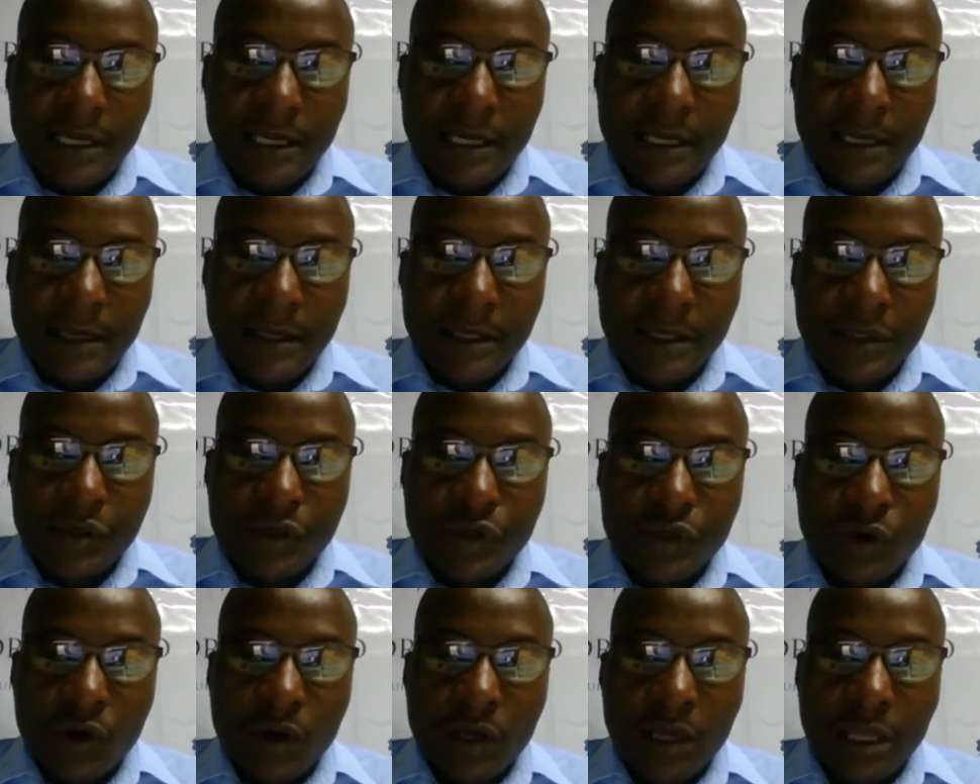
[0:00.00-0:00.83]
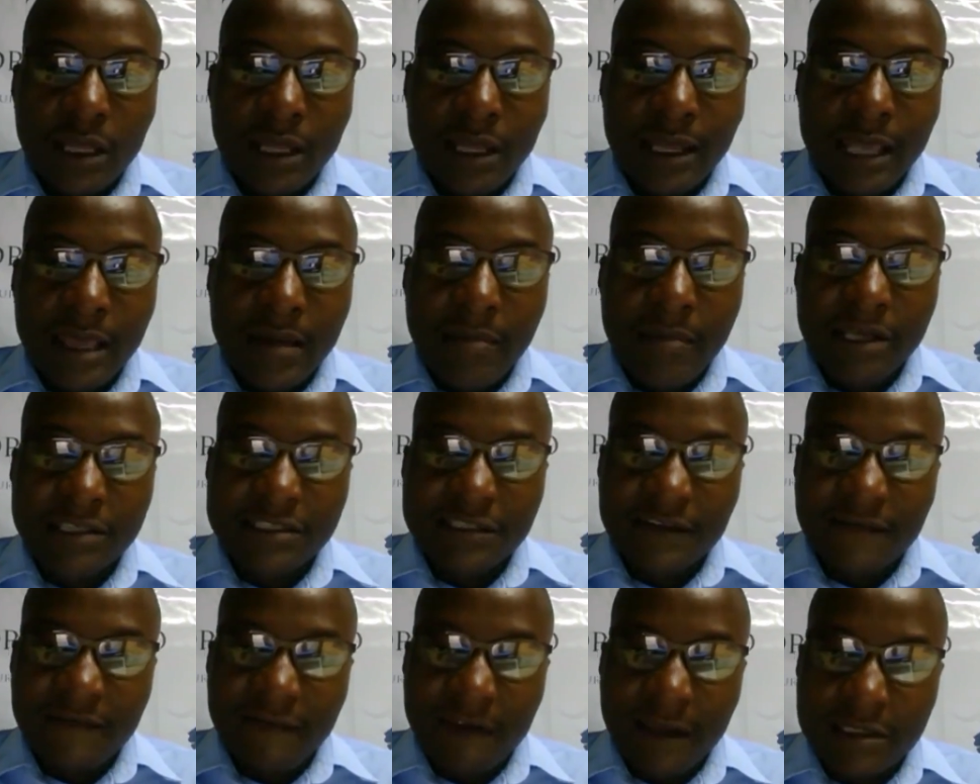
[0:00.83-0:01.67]
a
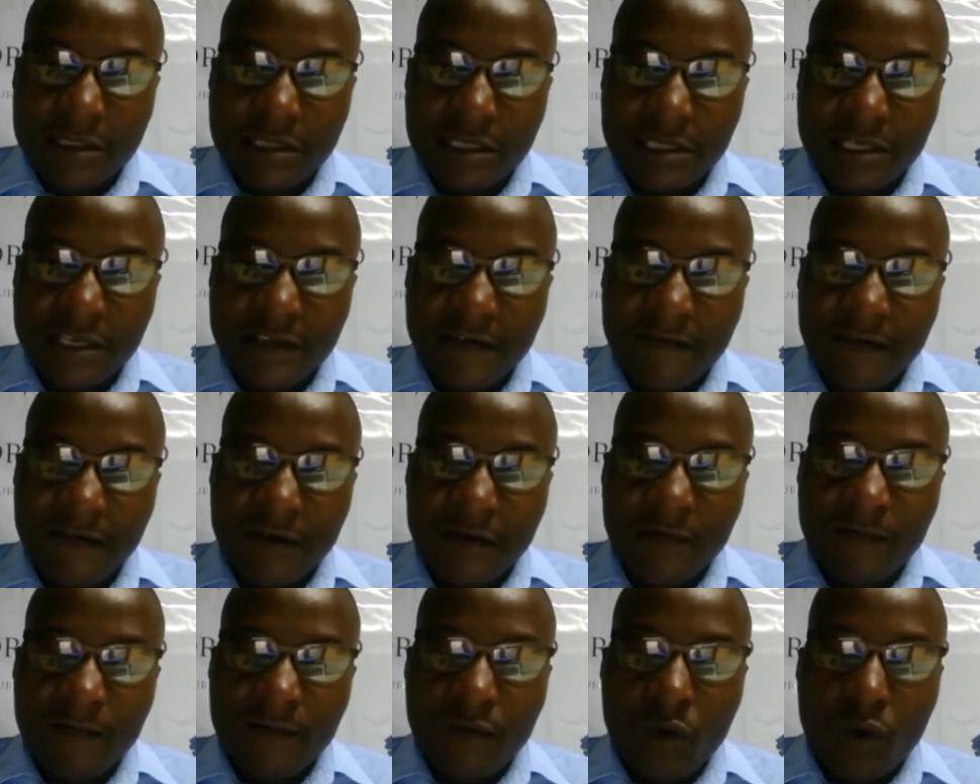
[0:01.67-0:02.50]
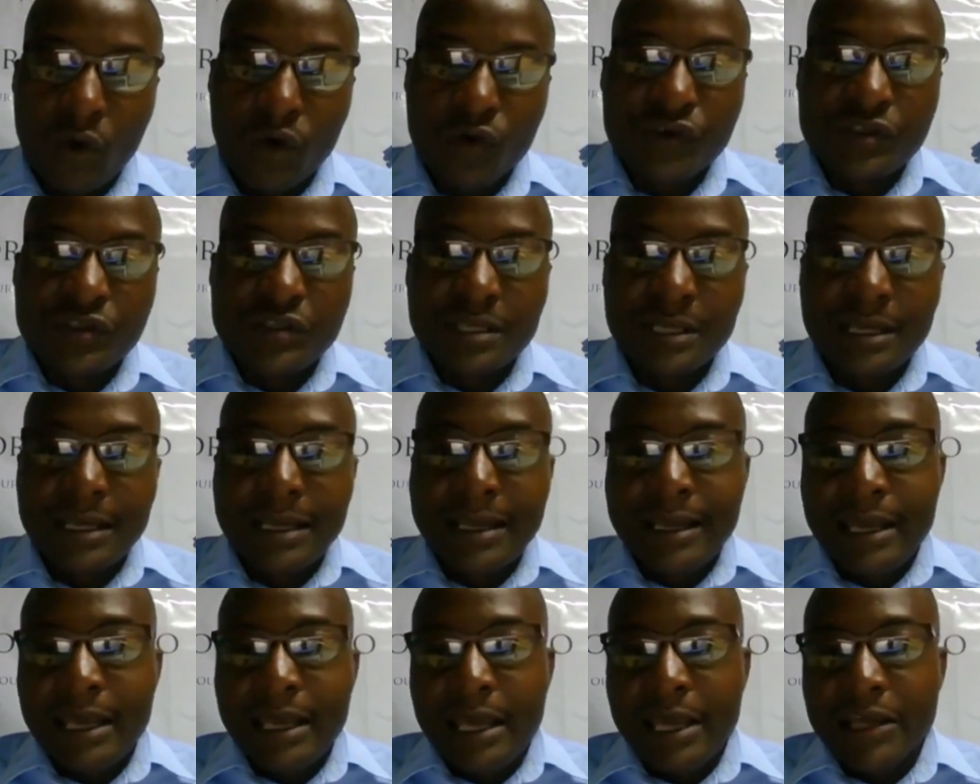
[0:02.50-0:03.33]
major factor given, of course,
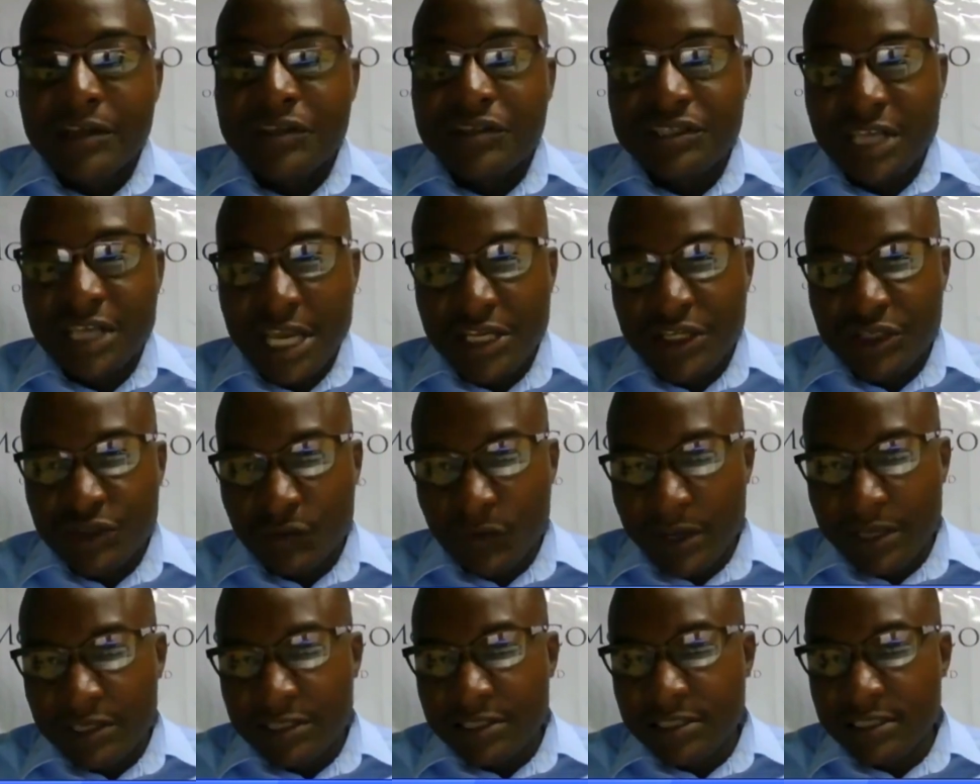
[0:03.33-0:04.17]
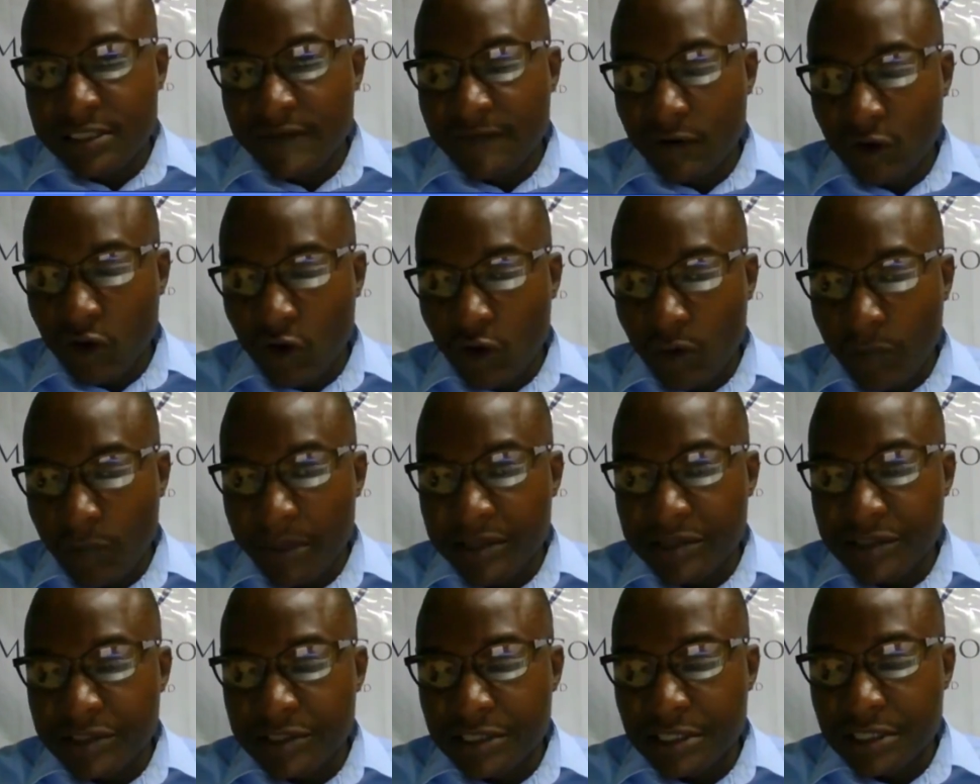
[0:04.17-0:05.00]
exchange rate
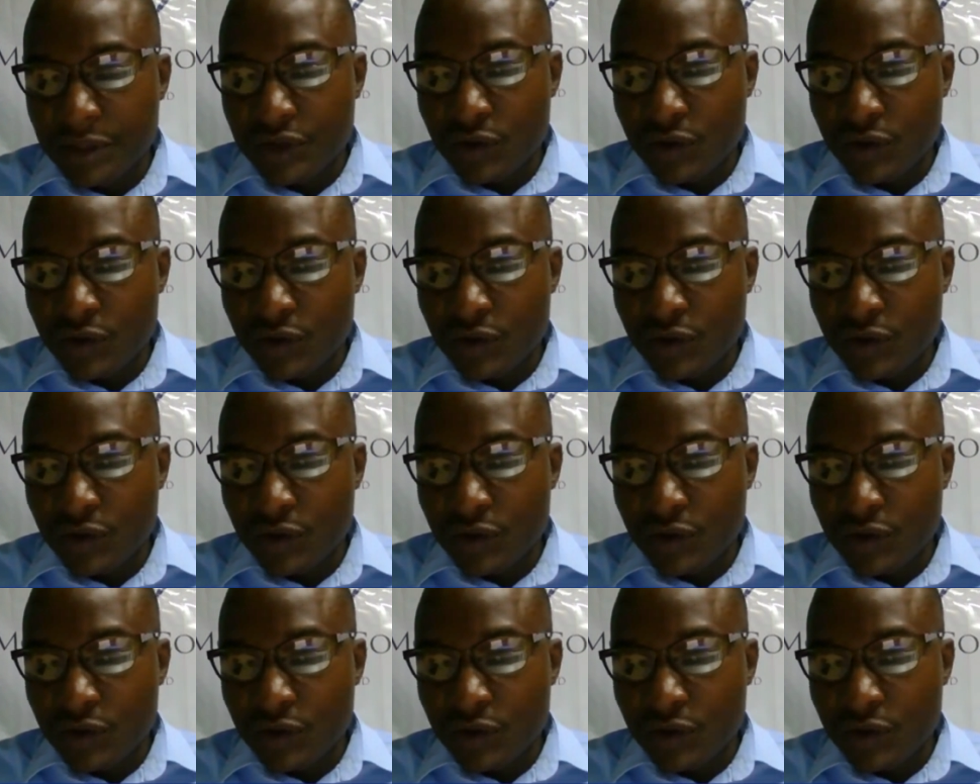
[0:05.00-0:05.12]
developments.